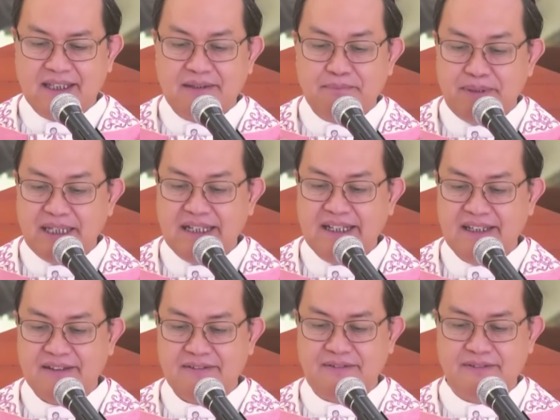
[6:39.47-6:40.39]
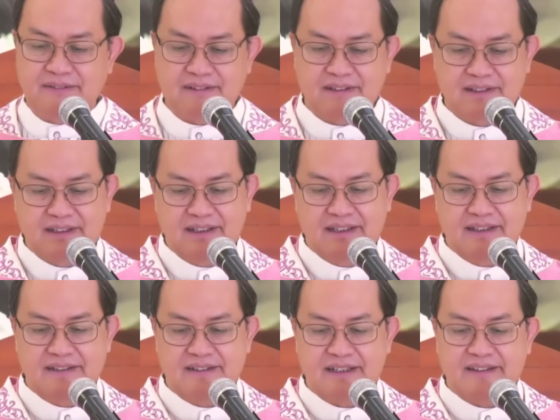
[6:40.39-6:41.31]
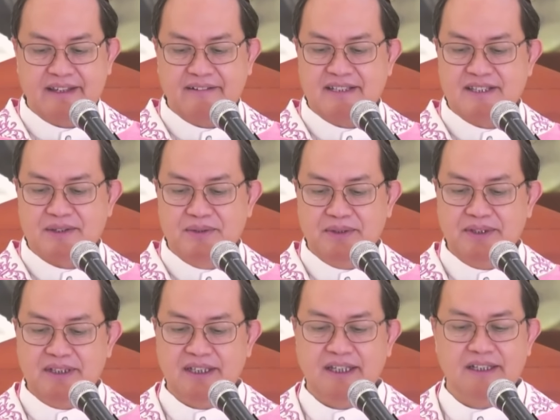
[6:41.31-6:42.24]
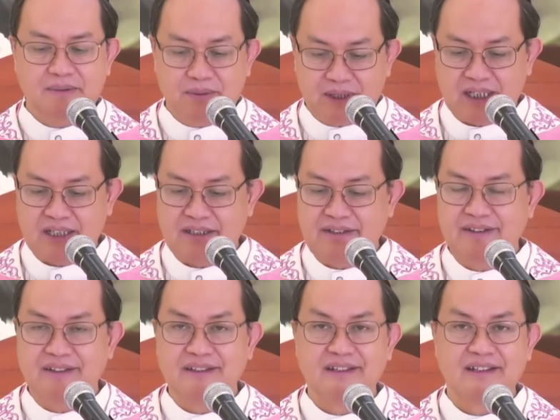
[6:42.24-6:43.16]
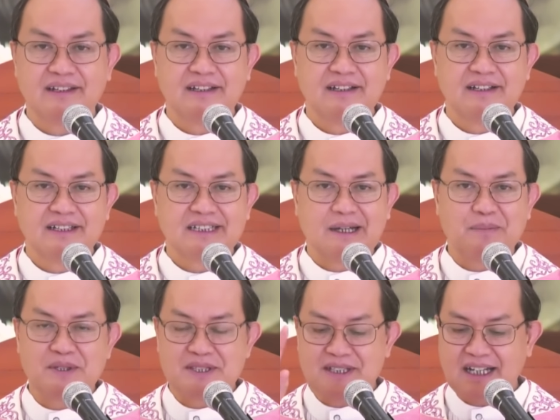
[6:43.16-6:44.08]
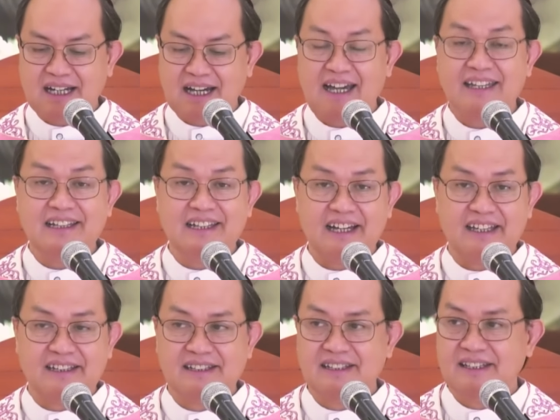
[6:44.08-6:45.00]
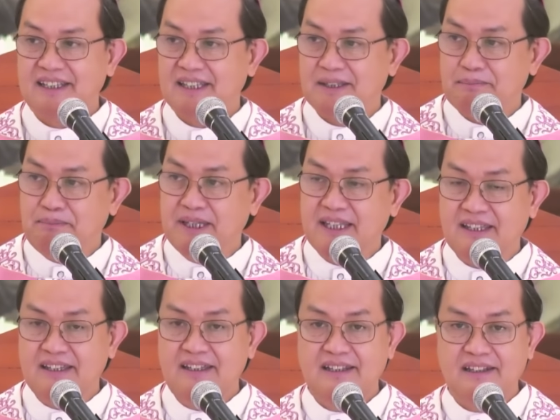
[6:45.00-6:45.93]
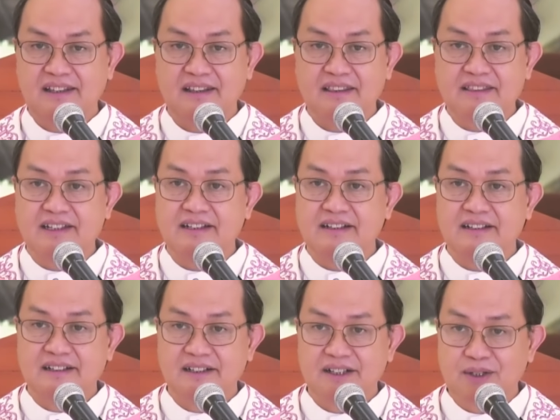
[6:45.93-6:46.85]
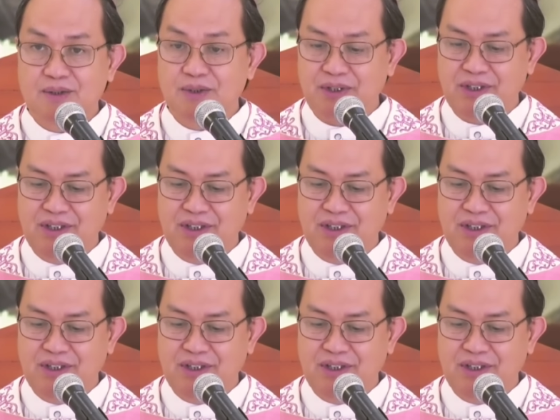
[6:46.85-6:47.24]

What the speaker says: "Believe that there is good in the world." Tapos naka-highlight, "Be the good."